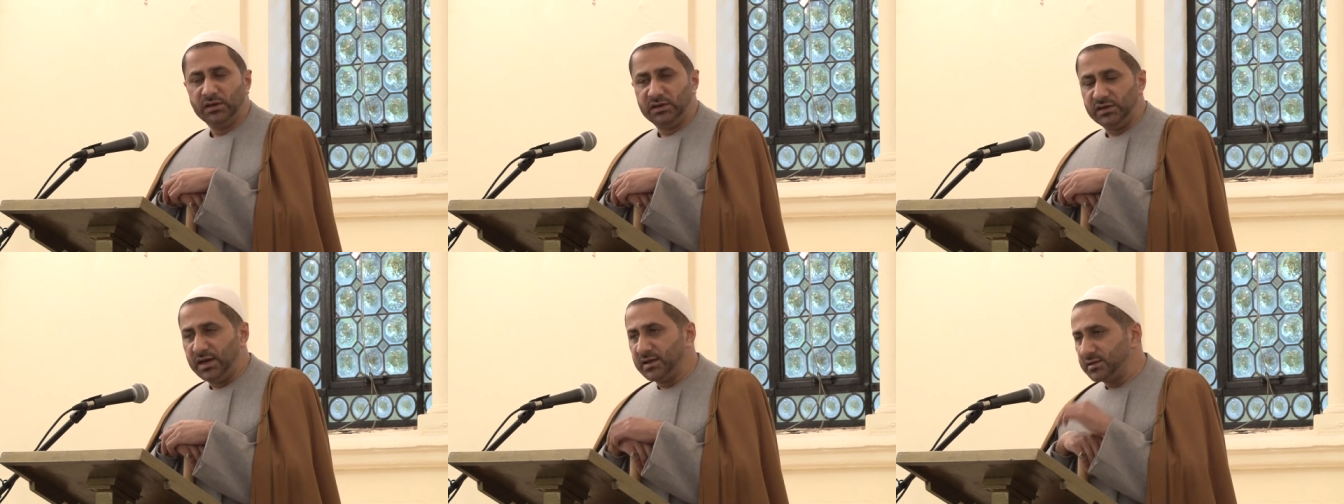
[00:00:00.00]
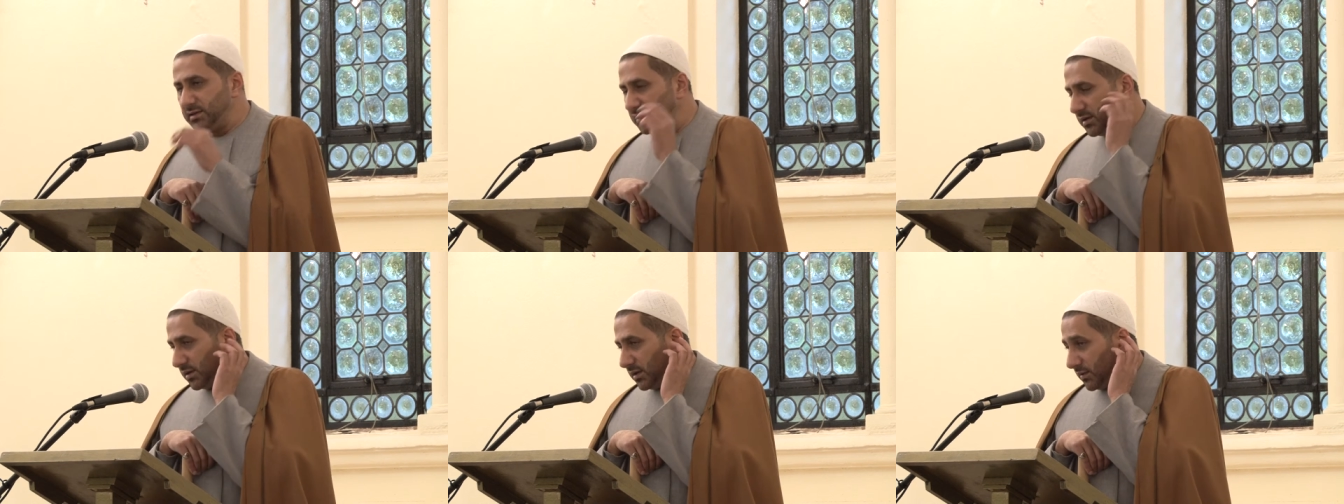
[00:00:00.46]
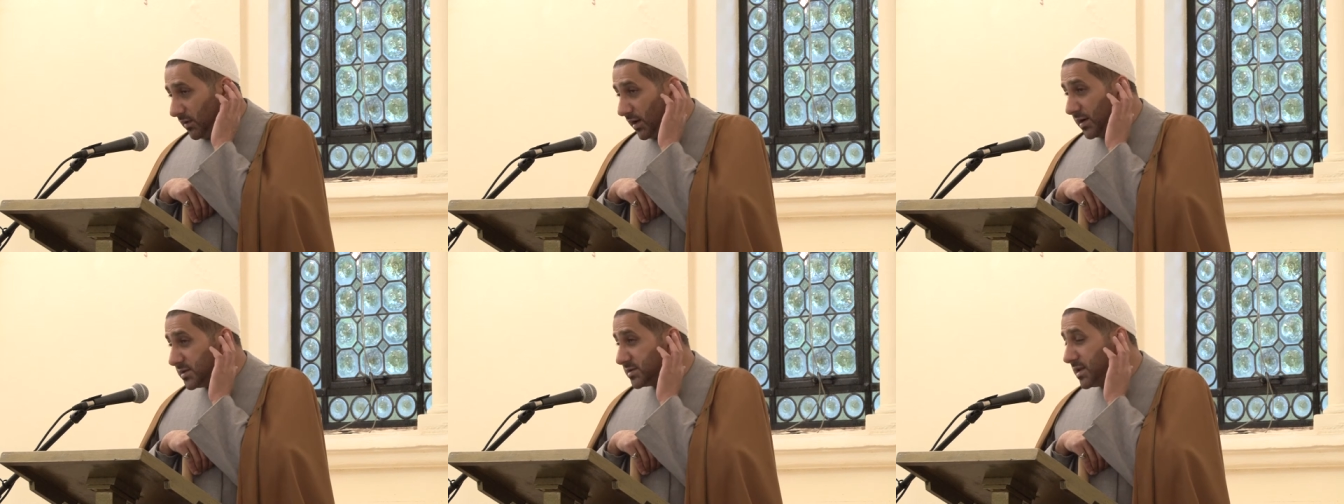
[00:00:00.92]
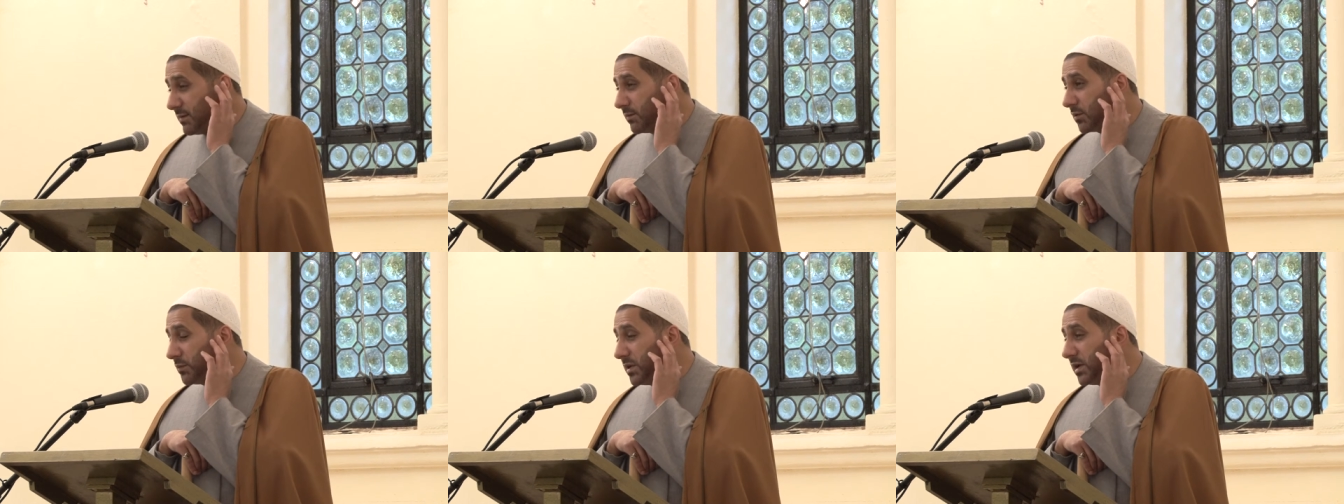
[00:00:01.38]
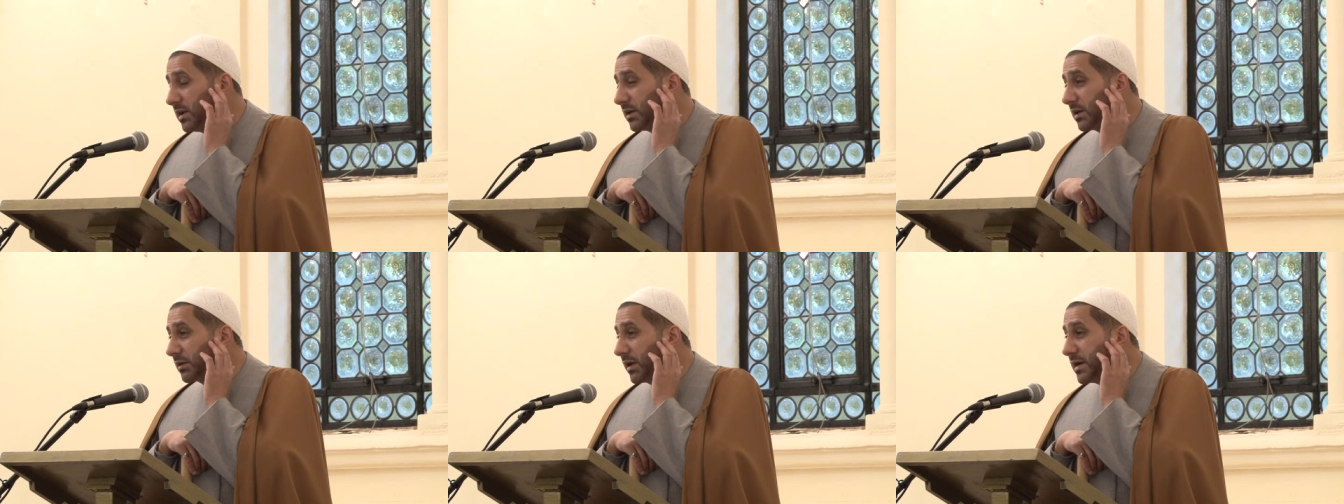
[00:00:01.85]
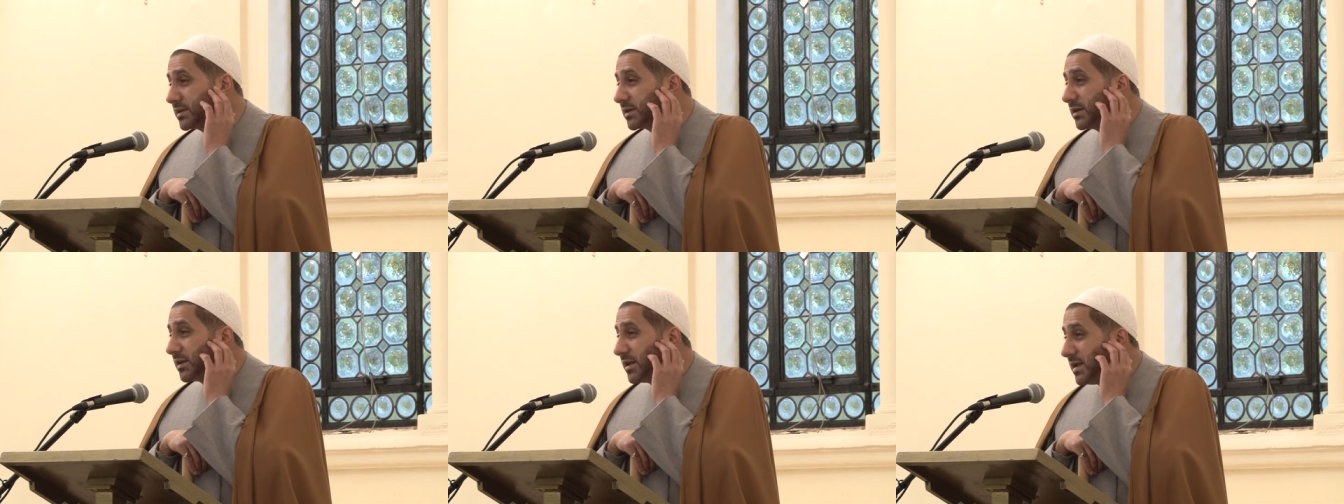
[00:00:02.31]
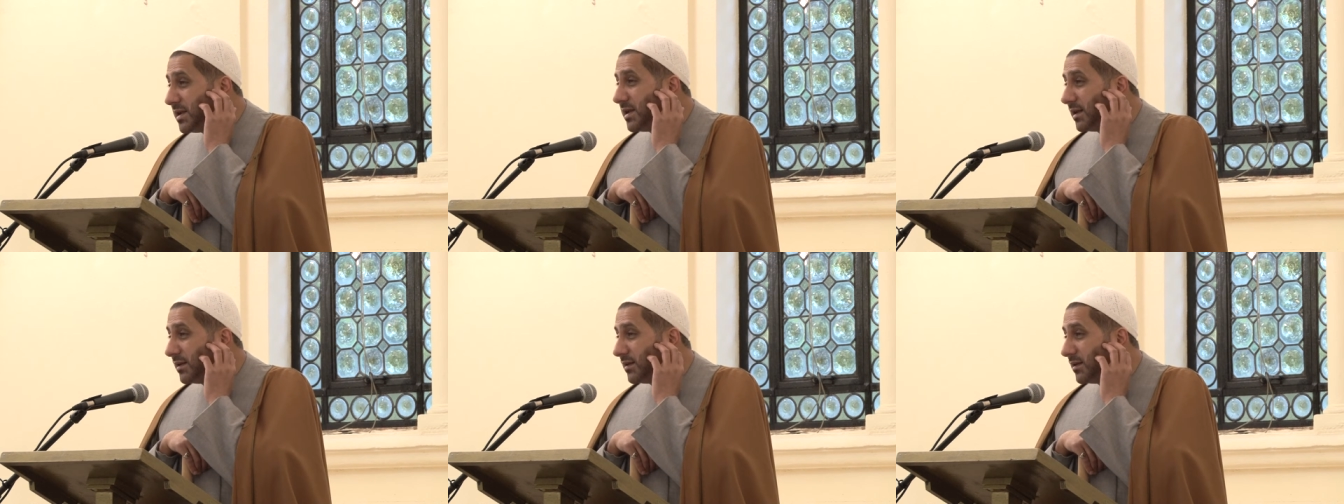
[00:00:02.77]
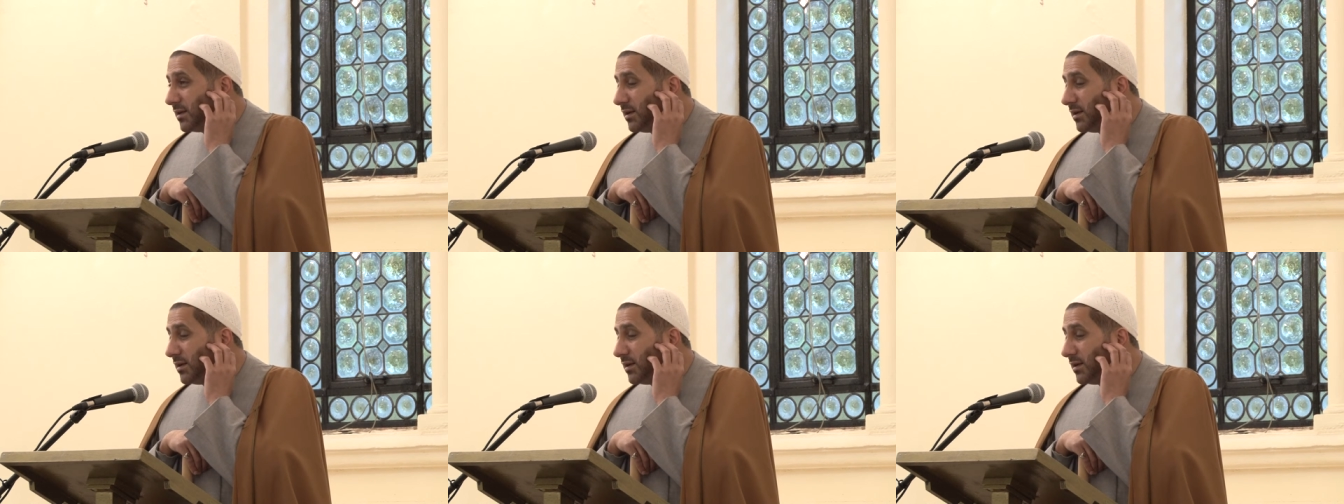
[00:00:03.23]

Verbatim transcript: Yet, there has never been a greater need